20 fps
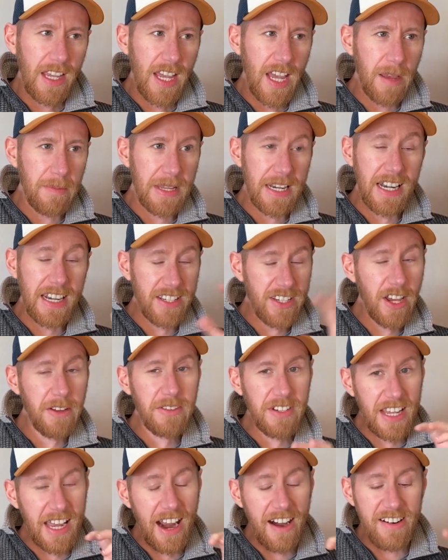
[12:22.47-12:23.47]
I mean, in
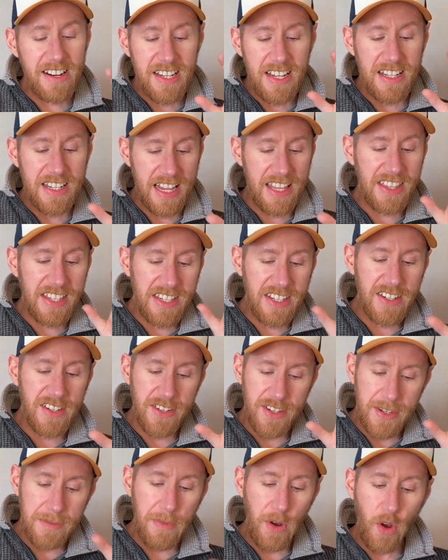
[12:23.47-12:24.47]
terms of characters, this is a
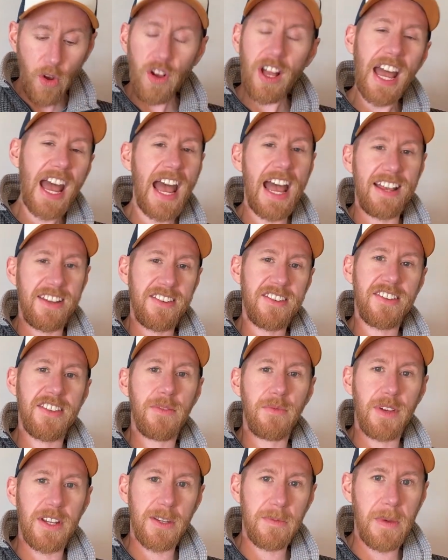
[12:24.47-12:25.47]
small cast
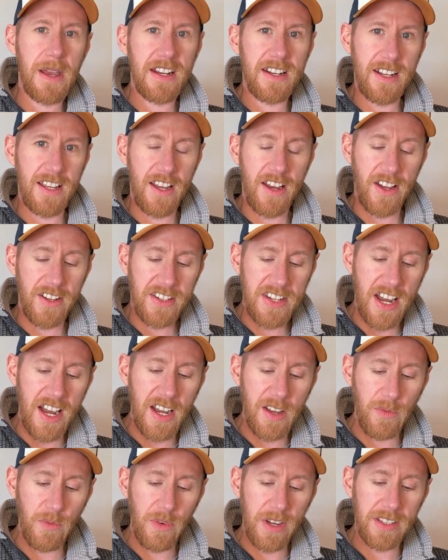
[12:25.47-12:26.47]
that we're spending our
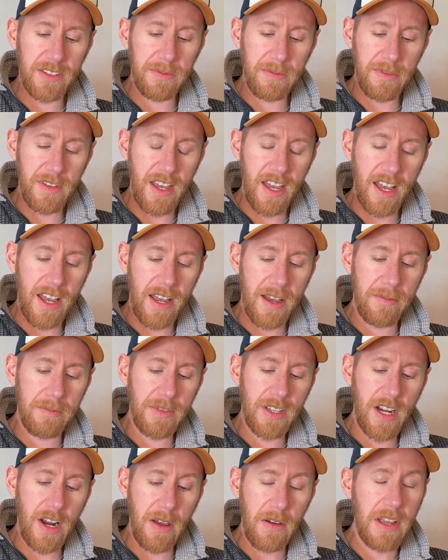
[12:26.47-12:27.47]
time with.
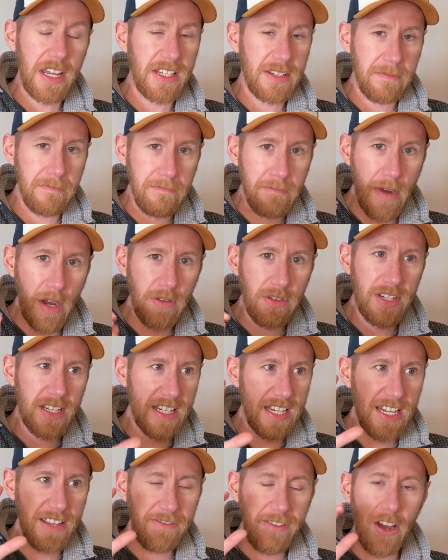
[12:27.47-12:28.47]
It's
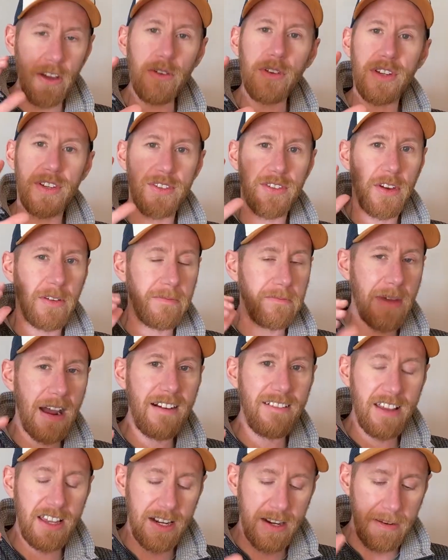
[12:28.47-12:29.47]
mostly focused on
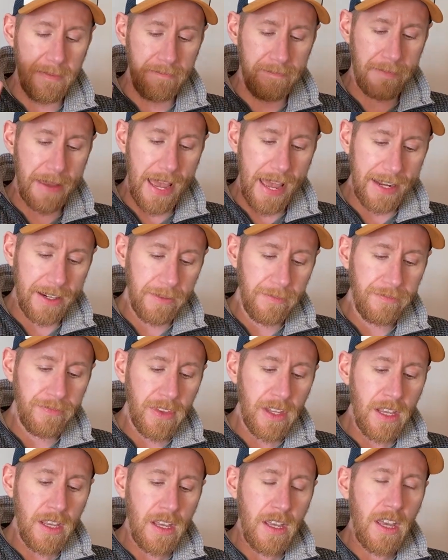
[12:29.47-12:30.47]
Marion and Ben,
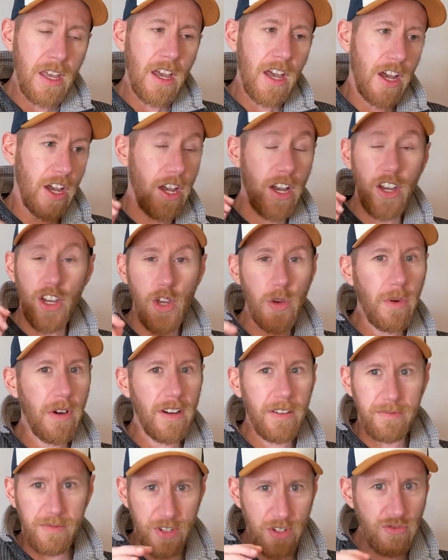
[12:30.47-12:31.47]
who
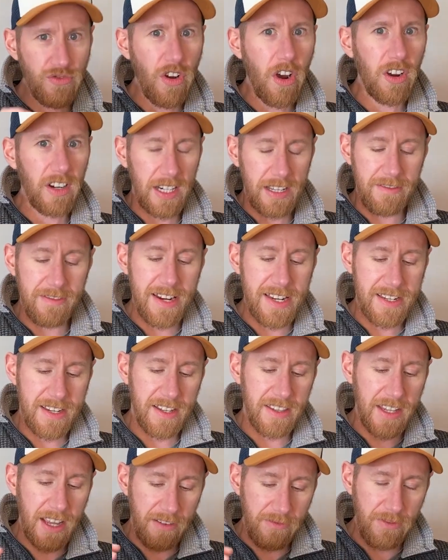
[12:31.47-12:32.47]
are strongly
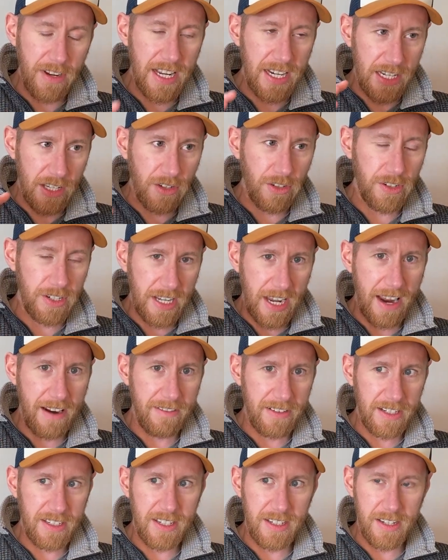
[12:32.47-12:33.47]
written. They're really good
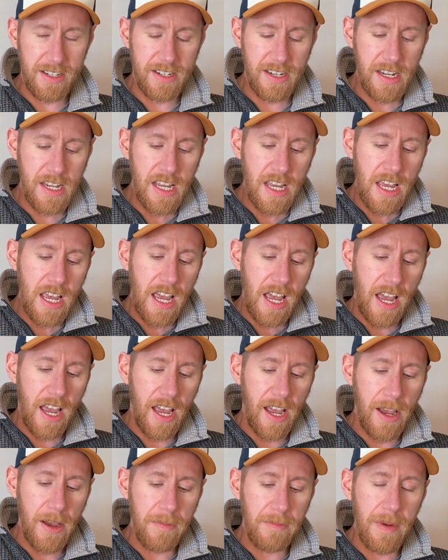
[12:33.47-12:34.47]
characters.
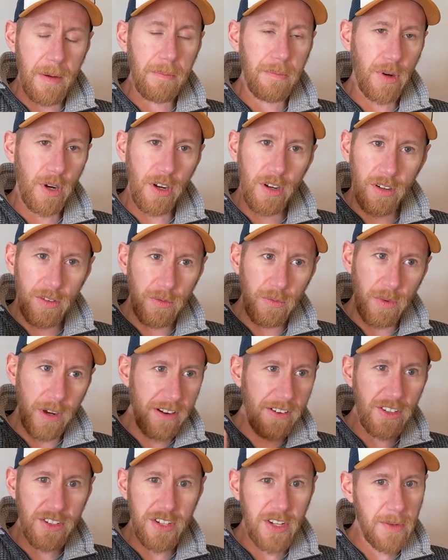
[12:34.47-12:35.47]
But
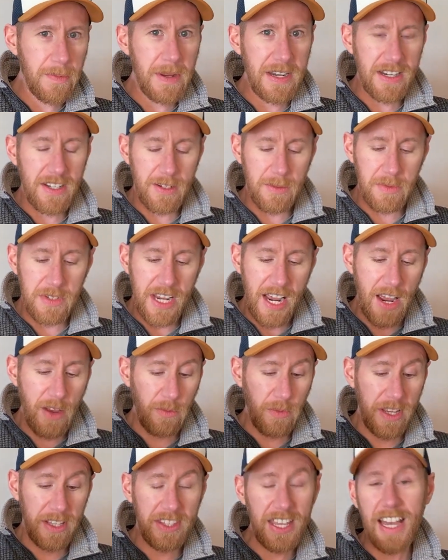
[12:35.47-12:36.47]
we're also spending some time
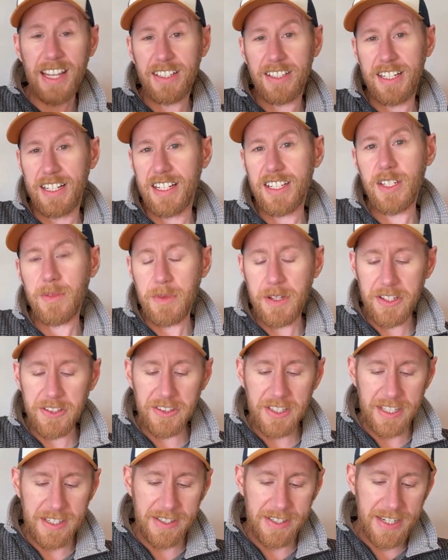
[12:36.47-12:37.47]
with Aunt
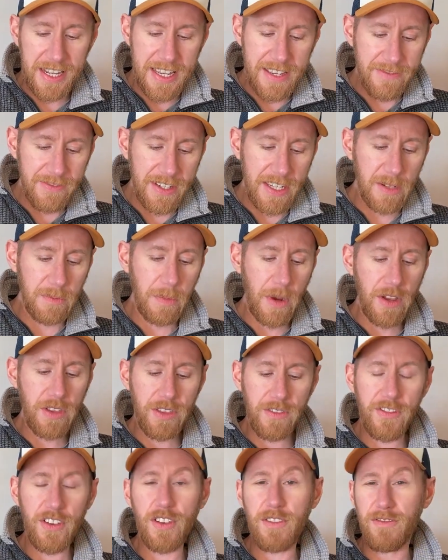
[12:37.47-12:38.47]
Elizabeth and David, both
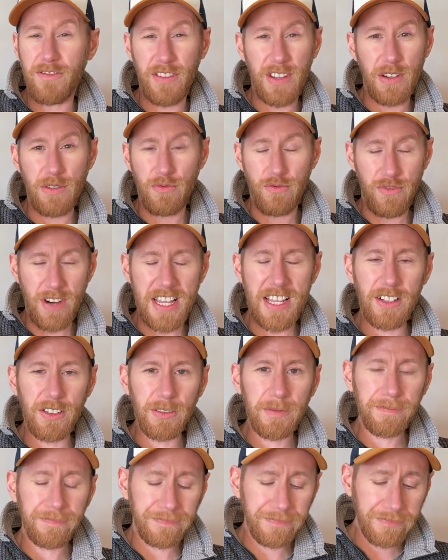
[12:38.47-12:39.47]
of whom feel
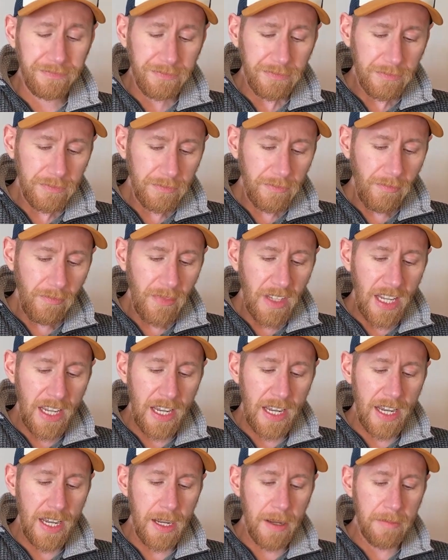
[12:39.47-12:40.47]
real,
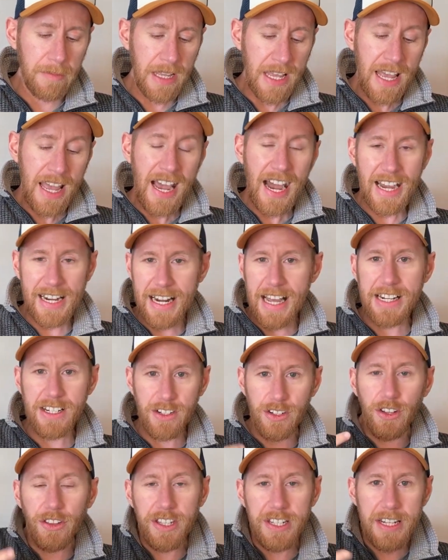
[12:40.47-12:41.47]
and add
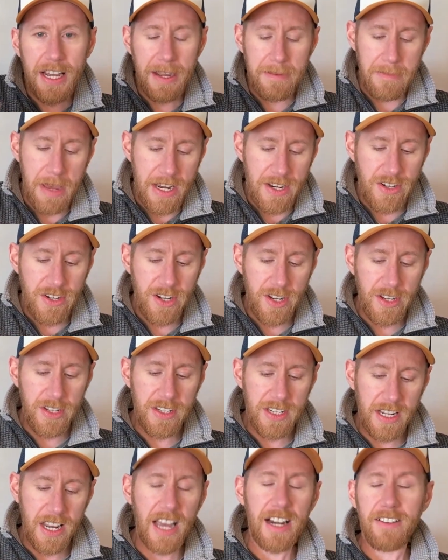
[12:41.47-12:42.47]
another dimension
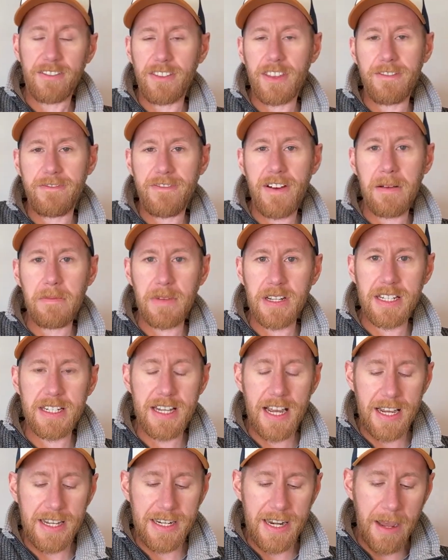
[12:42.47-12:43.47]
to kind of the family
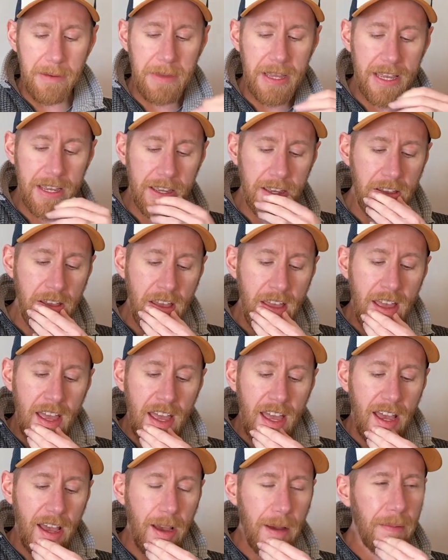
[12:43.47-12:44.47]
dynamic.
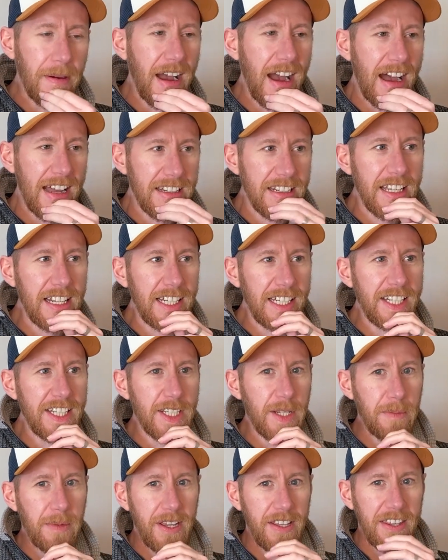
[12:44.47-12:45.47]
Aunt
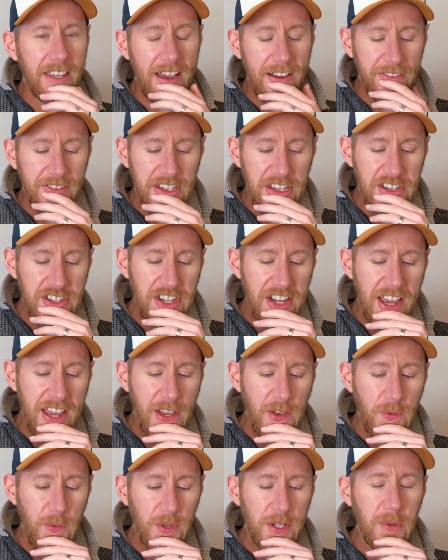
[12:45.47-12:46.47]
Elizabeth, I have to
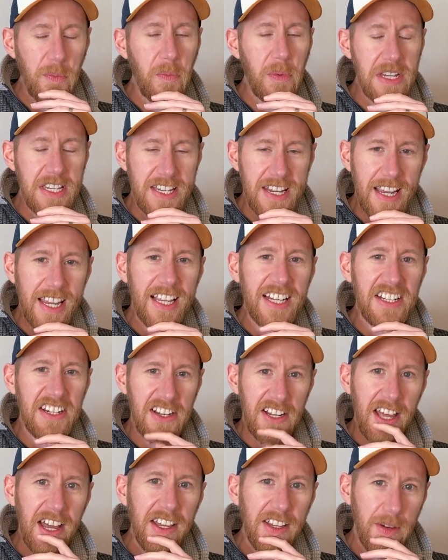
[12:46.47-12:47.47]
say, was a particularly
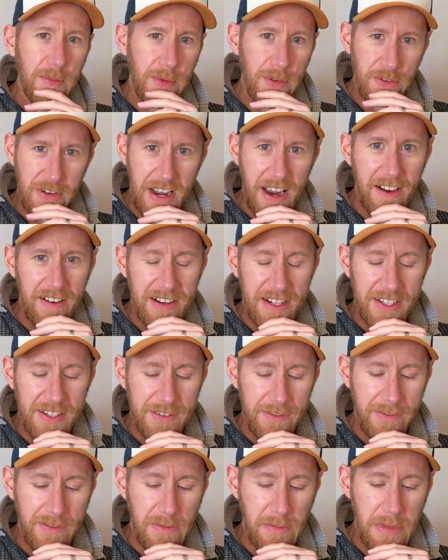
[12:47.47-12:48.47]
likeable
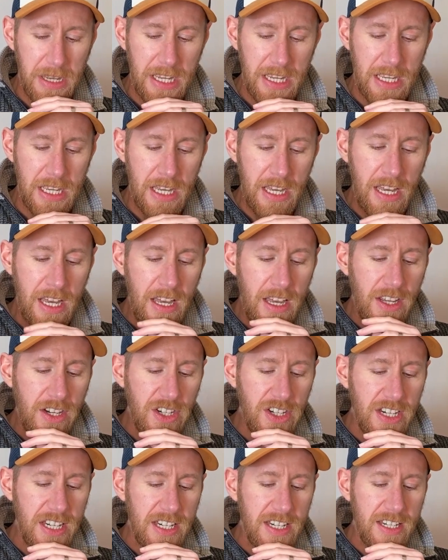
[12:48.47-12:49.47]
character for me.
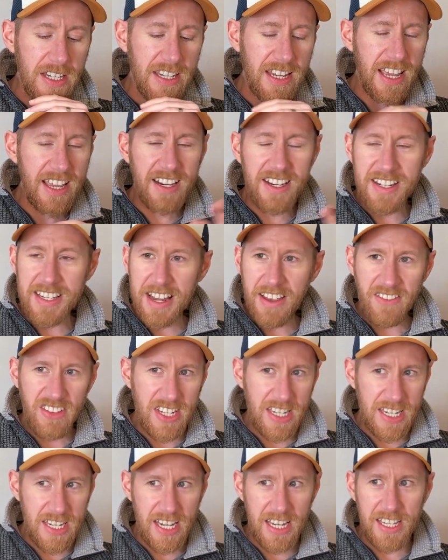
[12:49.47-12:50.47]
She's in her
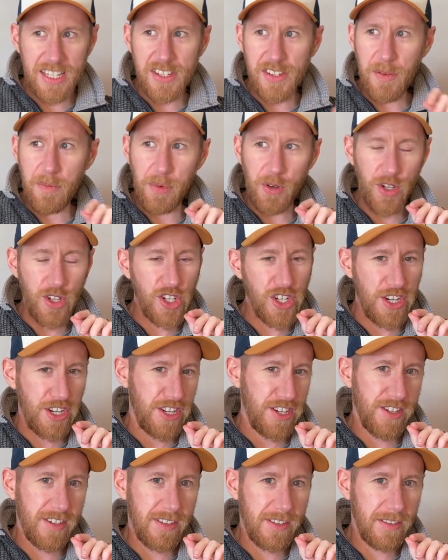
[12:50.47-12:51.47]
70s, but
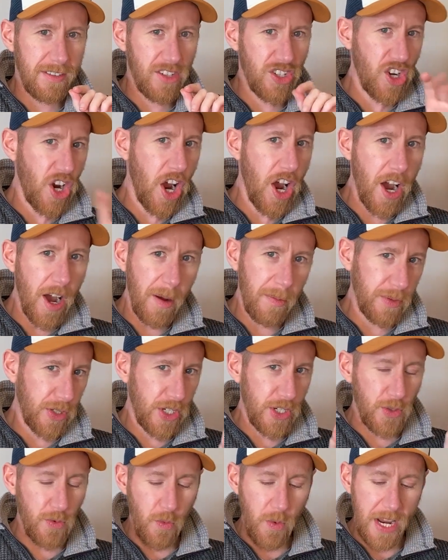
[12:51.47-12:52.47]
she's sharp,
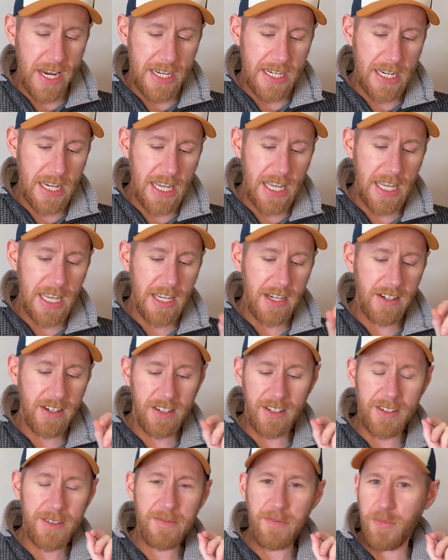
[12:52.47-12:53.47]
she's witty,
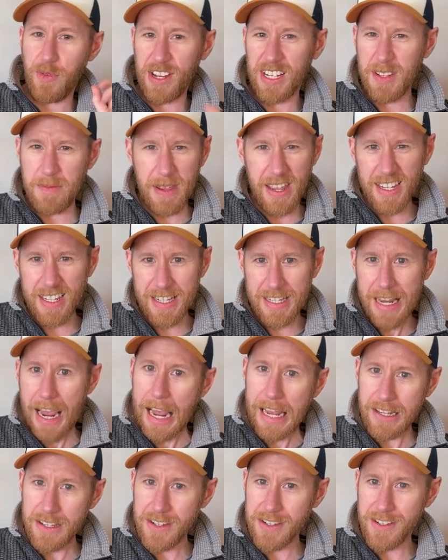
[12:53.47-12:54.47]
she brings a bit of
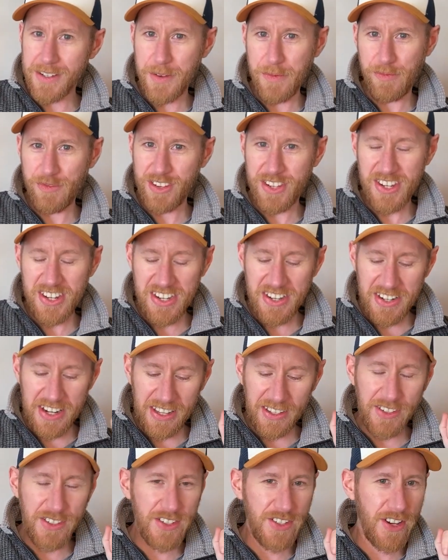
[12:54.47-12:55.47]
sass to
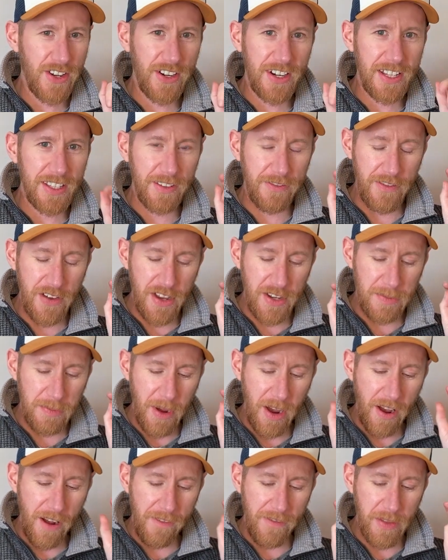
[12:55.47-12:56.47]
proceedings, certainly in the first
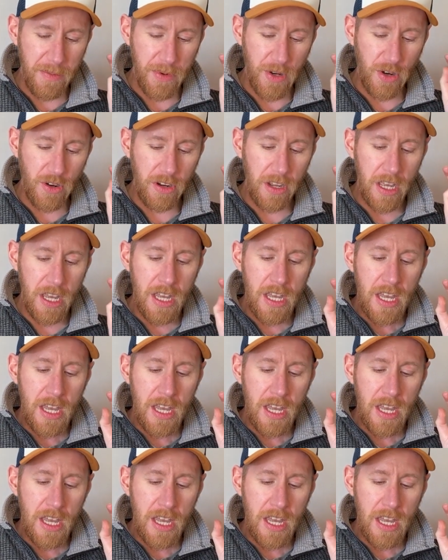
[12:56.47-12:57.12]
part of the book.